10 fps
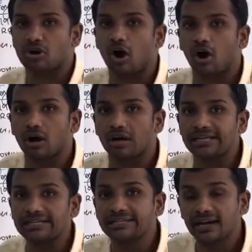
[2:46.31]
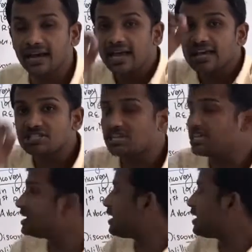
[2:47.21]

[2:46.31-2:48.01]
called Ti